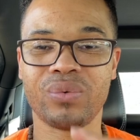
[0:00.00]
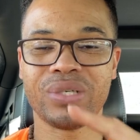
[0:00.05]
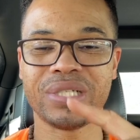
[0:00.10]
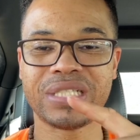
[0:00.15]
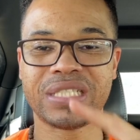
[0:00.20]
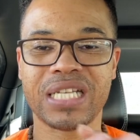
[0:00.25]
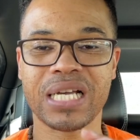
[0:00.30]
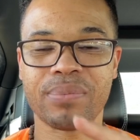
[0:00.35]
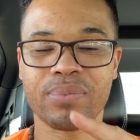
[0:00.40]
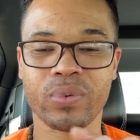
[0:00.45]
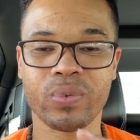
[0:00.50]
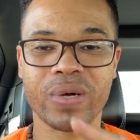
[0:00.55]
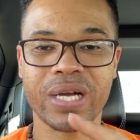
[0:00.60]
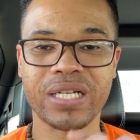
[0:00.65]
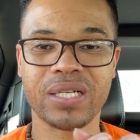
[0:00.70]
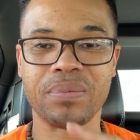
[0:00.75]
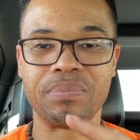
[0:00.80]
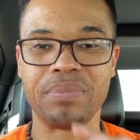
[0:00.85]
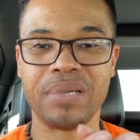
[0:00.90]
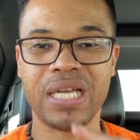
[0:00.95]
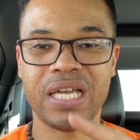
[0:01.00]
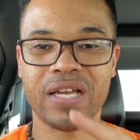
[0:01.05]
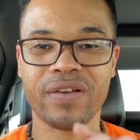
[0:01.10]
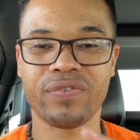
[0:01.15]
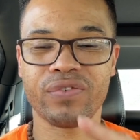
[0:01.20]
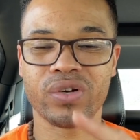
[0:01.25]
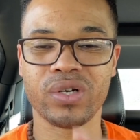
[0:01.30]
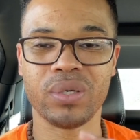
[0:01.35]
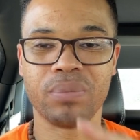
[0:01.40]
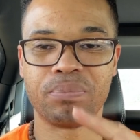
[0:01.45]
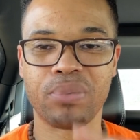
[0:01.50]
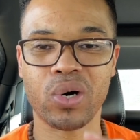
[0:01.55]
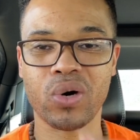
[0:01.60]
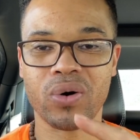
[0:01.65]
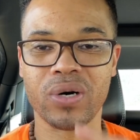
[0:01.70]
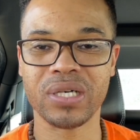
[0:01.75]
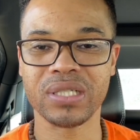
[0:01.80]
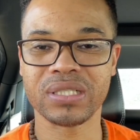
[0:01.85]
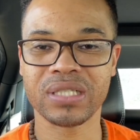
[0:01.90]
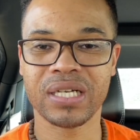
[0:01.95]
will separate the men from the
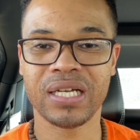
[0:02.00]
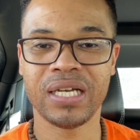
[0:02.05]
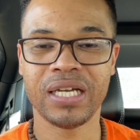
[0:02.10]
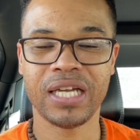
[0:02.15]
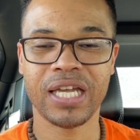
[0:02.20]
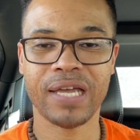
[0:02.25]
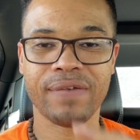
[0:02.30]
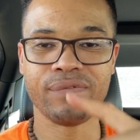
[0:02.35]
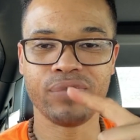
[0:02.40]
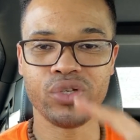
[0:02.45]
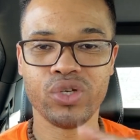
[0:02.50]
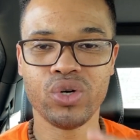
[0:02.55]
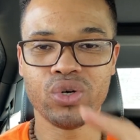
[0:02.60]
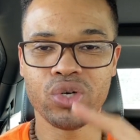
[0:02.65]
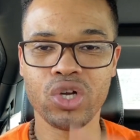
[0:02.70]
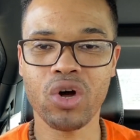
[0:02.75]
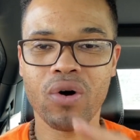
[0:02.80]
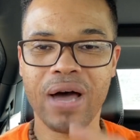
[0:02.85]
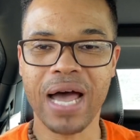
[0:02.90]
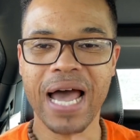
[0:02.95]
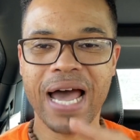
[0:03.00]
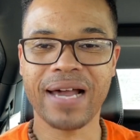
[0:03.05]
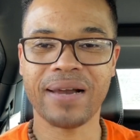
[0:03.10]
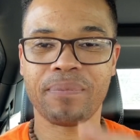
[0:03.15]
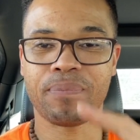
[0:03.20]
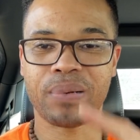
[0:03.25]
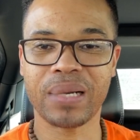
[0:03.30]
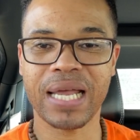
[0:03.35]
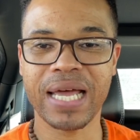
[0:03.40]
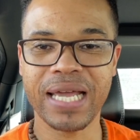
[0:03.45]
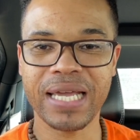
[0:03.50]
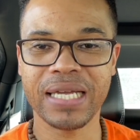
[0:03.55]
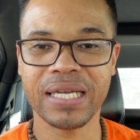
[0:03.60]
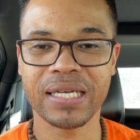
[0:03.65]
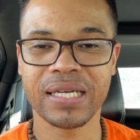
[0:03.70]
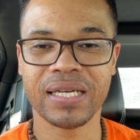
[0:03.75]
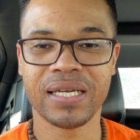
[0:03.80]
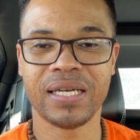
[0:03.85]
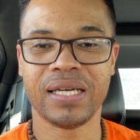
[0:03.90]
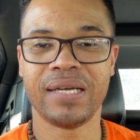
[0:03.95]
boys. If you know how to play,
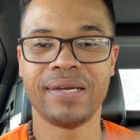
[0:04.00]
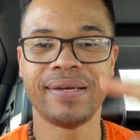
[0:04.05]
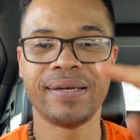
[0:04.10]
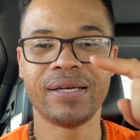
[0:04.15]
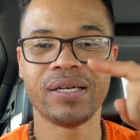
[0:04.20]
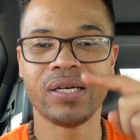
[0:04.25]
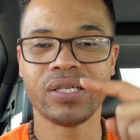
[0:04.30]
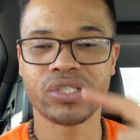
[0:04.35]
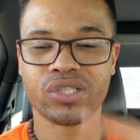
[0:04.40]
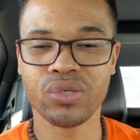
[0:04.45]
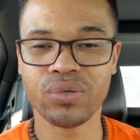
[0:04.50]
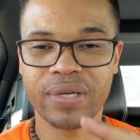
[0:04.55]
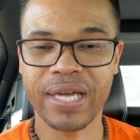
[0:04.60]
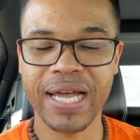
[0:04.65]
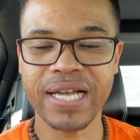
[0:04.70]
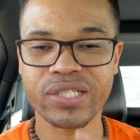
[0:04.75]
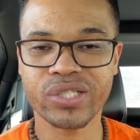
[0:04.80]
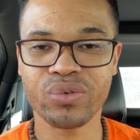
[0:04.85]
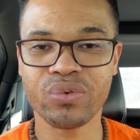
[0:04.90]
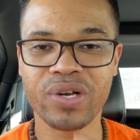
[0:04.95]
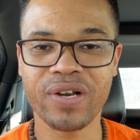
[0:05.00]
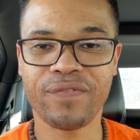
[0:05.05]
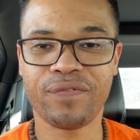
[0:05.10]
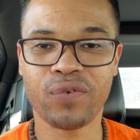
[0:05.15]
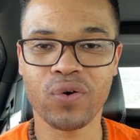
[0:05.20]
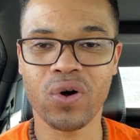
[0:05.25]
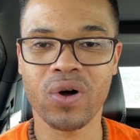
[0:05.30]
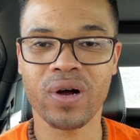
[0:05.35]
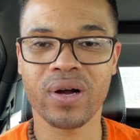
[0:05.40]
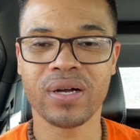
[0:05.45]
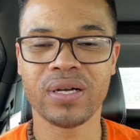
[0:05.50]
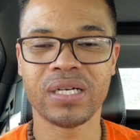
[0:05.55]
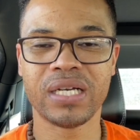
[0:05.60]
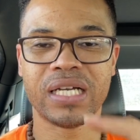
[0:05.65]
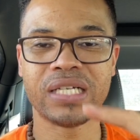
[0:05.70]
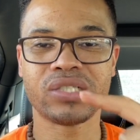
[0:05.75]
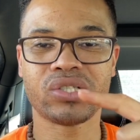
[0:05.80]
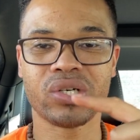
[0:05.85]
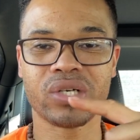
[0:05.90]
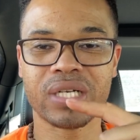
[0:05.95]
2K24
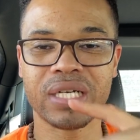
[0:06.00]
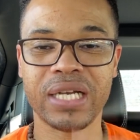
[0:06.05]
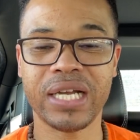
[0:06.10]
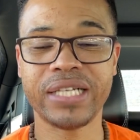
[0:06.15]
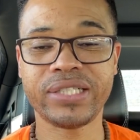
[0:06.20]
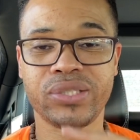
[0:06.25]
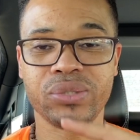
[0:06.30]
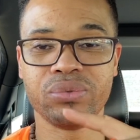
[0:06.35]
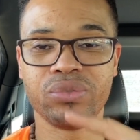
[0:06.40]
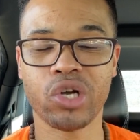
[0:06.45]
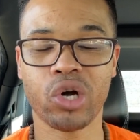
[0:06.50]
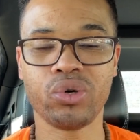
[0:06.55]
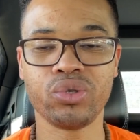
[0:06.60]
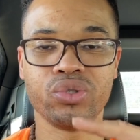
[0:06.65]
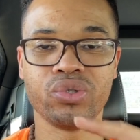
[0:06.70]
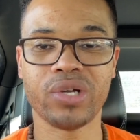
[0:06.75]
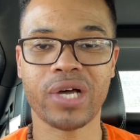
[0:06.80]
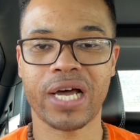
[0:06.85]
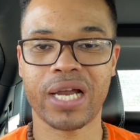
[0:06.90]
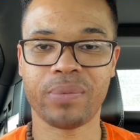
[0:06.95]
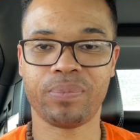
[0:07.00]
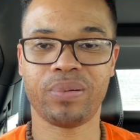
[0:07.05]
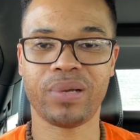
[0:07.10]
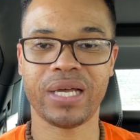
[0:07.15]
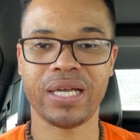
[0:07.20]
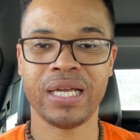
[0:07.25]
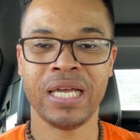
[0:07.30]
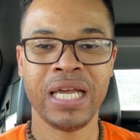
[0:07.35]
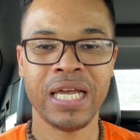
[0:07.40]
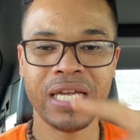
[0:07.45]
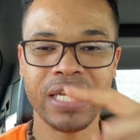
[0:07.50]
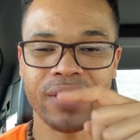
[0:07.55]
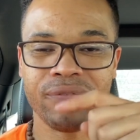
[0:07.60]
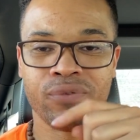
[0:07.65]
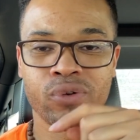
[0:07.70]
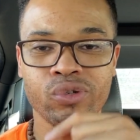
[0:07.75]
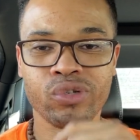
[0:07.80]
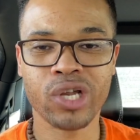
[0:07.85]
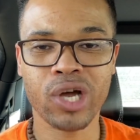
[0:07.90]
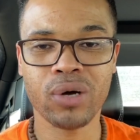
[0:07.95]
is going to let you know how to play. And if
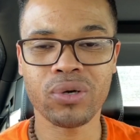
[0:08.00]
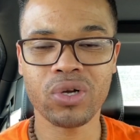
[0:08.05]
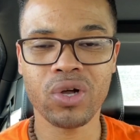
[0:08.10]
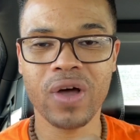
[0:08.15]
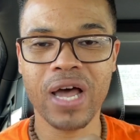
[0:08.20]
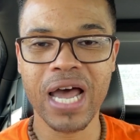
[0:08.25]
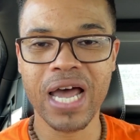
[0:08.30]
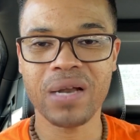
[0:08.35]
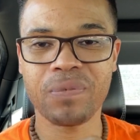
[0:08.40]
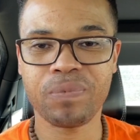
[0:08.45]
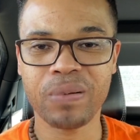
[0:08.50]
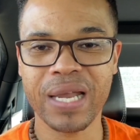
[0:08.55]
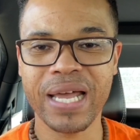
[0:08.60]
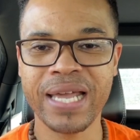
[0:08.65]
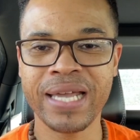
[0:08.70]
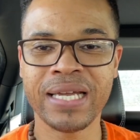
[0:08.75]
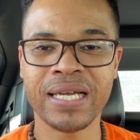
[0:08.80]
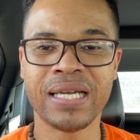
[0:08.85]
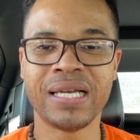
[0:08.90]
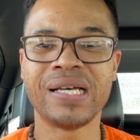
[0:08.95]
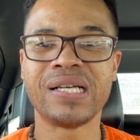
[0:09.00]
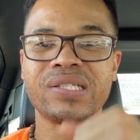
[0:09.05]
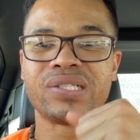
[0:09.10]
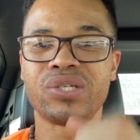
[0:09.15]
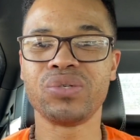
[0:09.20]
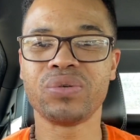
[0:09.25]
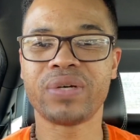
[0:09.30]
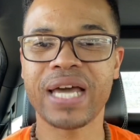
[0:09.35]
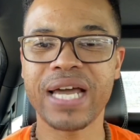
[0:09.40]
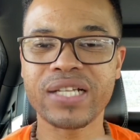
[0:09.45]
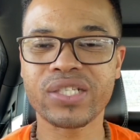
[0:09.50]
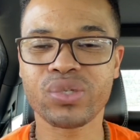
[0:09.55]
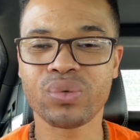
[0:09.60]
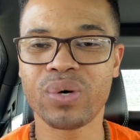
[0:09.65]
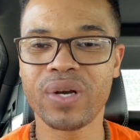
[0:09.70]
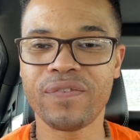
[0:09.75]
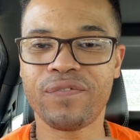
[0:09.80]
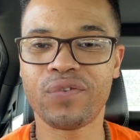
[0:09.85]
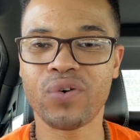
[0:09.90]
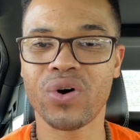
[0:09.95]
you don't know how to play,
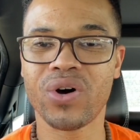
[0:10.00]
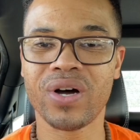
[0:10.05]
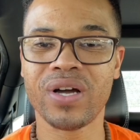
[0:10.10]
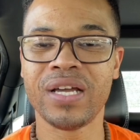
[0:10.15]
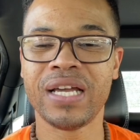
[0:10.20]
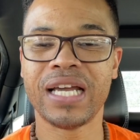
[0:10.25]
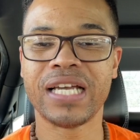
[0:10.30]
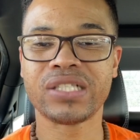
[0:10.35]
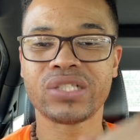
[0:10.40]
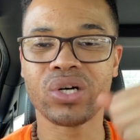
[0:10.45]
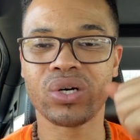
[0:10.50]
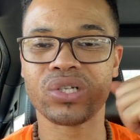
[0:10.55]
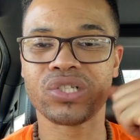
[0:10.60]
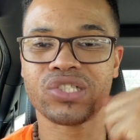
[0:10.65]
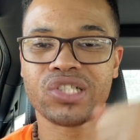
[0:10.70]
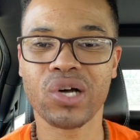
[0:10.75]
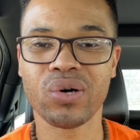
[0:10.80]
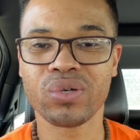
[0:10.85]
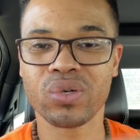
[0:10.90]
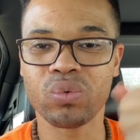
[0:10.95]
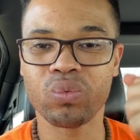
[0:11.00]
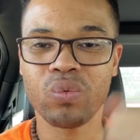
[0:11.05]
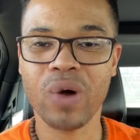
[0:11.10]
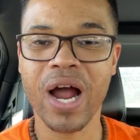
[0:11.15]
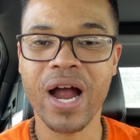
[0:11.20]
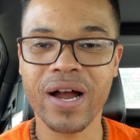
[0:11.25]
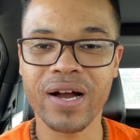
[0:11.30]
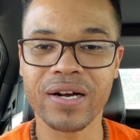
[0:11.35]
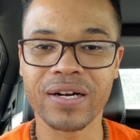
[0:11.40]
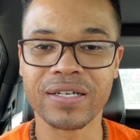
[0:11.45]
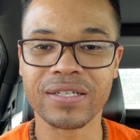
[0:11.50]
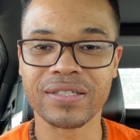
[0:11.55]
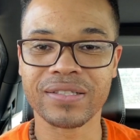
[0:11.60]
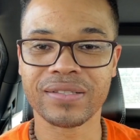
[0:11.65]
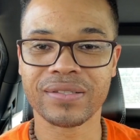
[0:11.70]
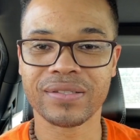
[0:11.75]
2K24 is going to show the world